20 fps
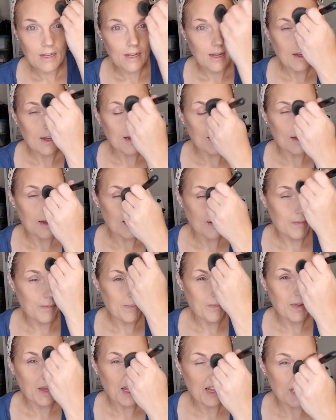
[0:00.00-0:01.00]
And
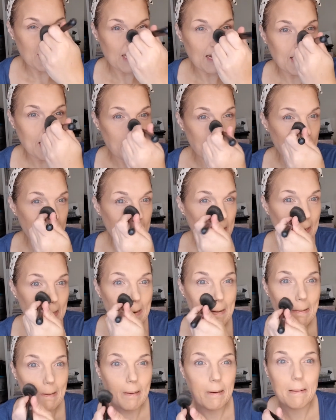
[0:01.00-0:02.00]
then at night,
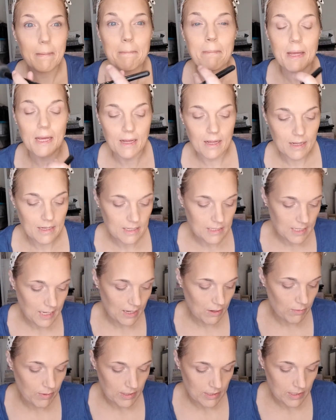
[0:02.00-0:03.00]
because he
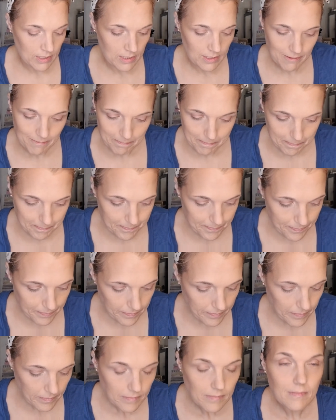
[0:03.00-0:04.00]
was
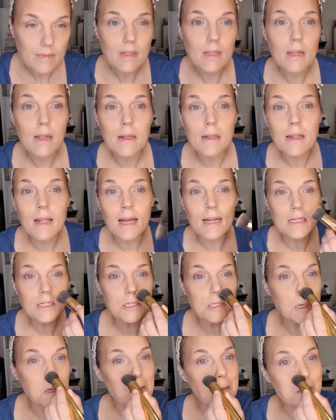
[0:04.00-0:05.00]
latched
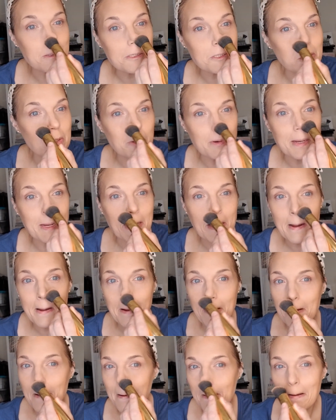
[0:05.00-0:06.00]
on chewing,
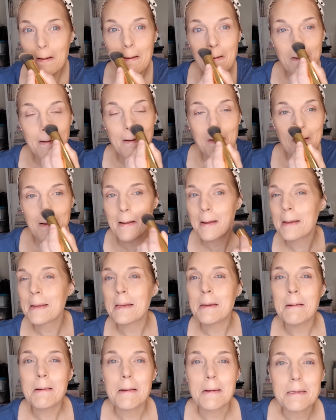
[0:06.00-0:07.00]

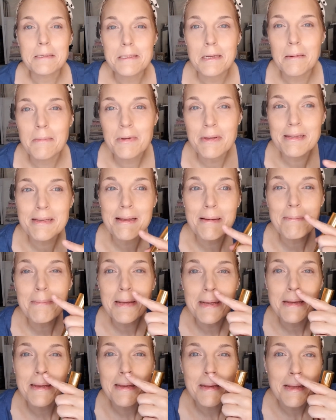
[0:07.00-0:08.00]
you guys almost let
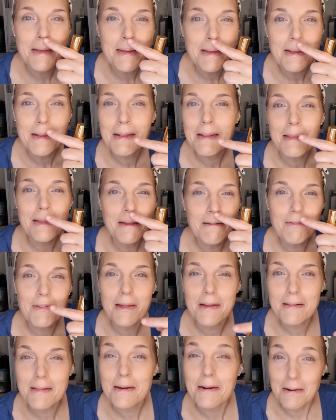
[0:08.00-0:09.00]
me leave that
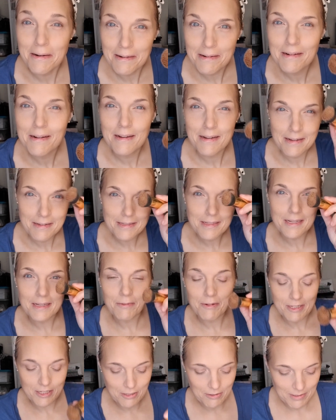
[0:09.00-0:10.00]
there. I see
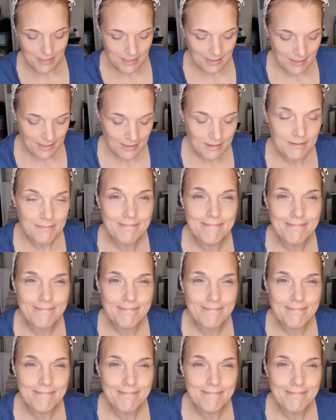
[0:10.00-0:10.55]
what you did there.